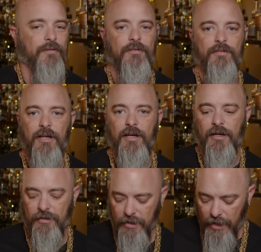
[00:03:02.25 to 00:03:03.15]
Yes.
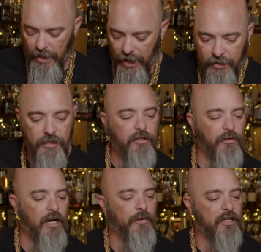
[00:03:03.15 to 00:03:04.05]
Yeah, and you know
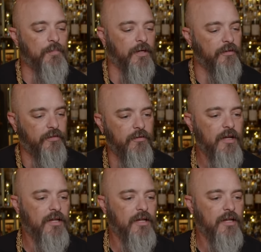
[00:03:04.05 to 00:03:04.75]
what I want to compare it to?